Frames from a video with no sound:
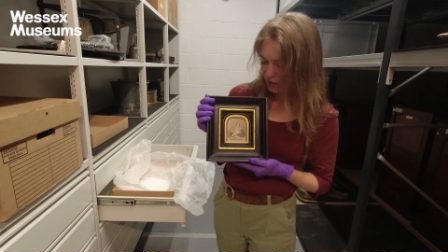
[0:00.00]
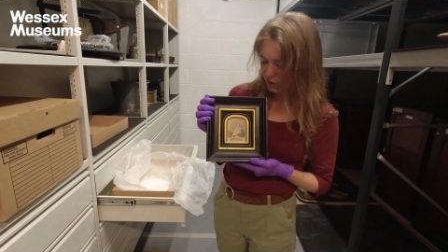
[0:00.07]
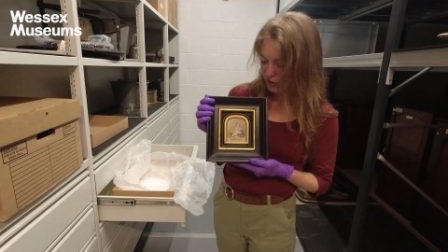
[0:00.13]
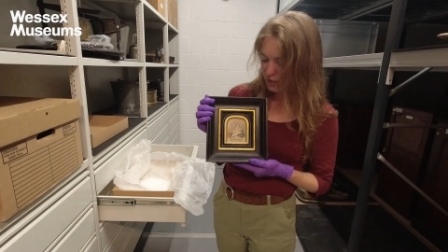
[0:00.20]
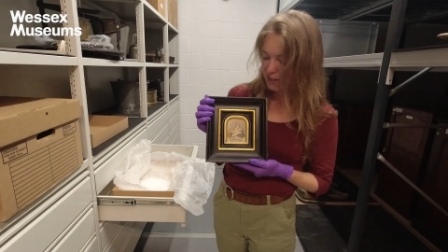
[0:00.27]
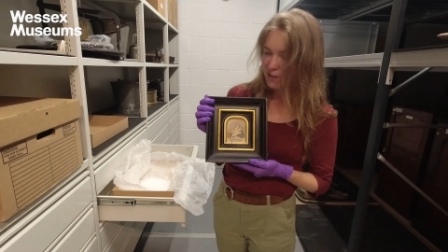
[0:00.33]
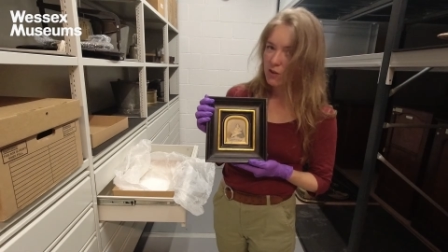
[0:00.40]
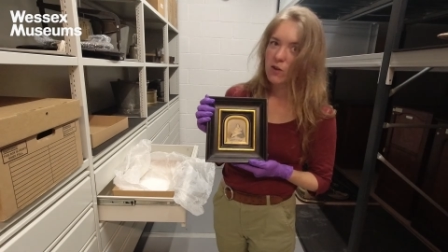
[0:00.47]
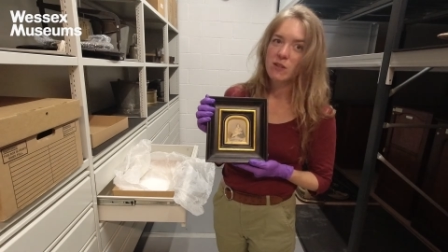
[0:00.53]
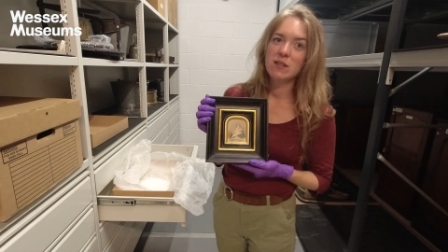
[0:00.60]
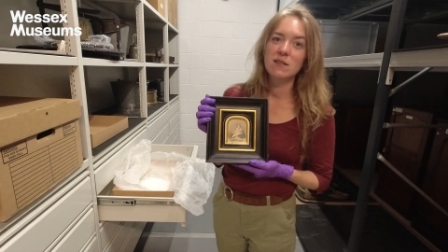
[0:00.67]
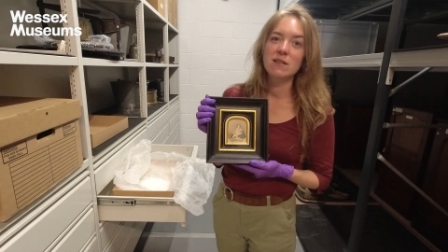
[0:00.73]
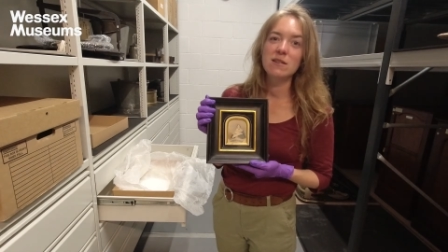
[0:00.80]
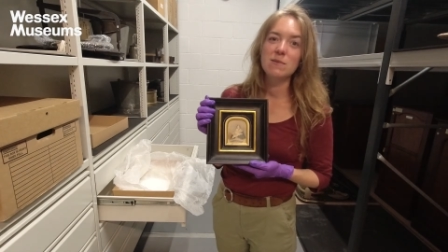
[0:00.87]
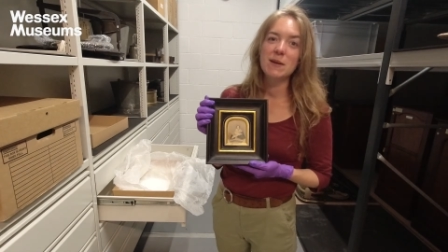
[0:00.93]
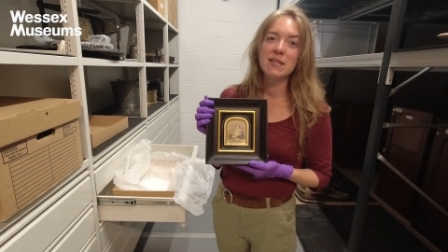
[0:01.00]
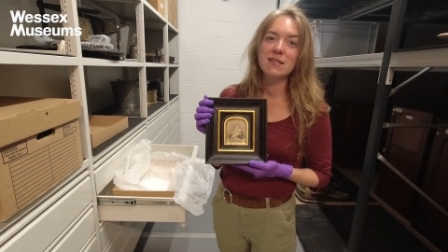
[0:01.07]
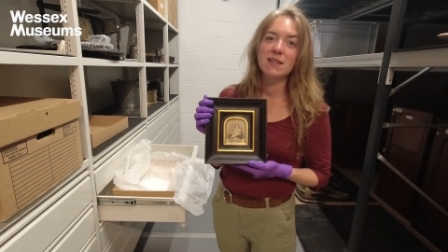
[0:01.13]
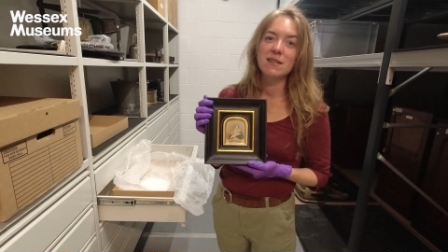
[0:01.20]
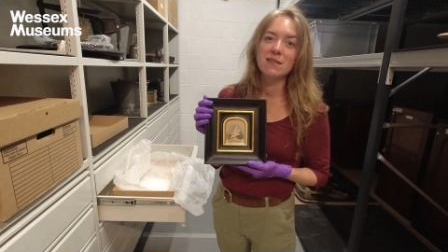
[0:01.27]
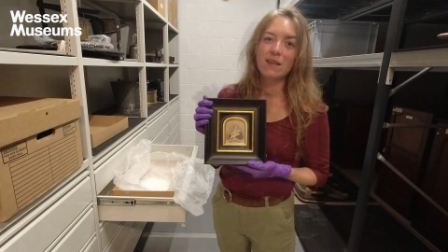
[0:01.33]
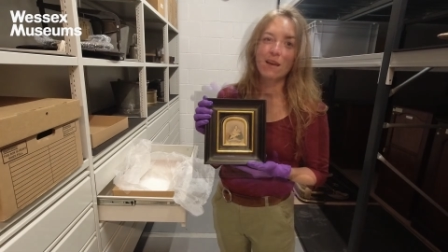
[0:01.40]
She'd gone into
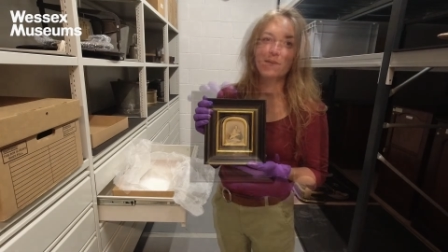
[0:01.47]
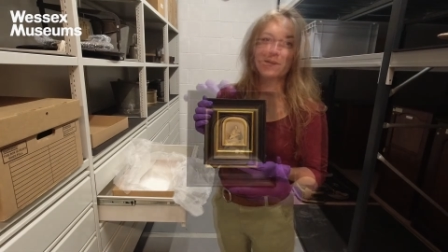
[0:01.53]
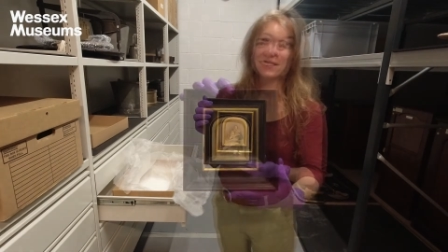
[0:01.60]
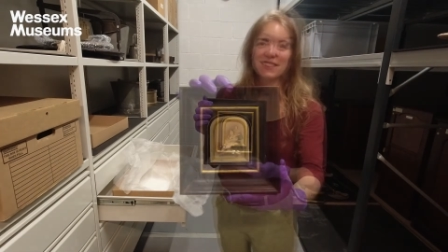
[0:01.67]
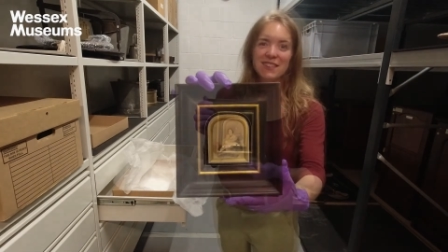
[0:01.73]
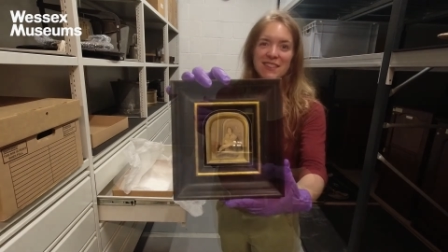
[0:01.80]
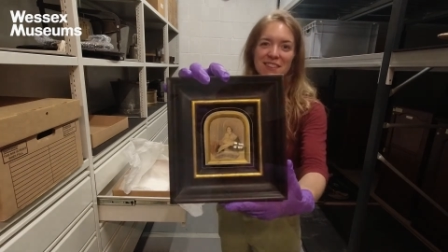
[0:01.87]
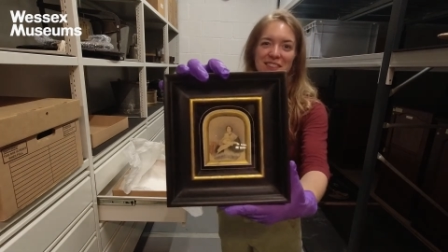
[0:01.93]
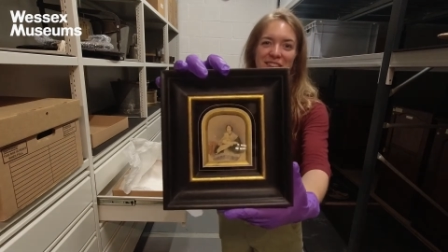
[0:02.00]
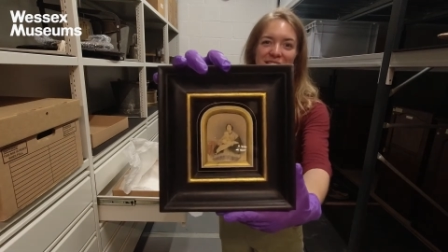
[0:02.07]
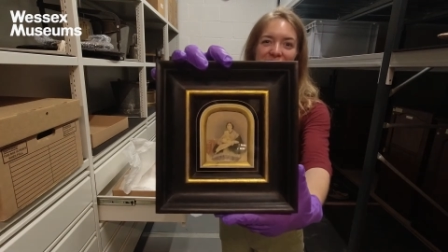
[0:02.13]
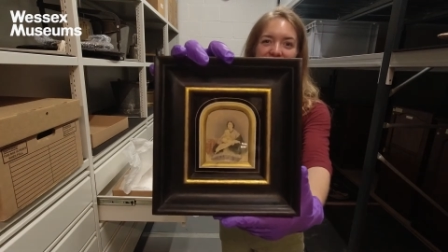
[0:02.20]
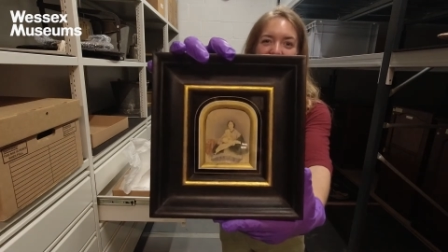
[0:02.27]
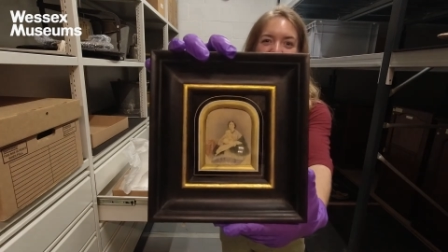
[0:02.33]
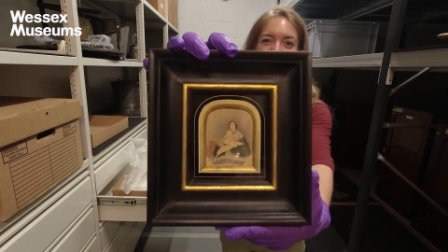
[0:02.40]
domestic service in her early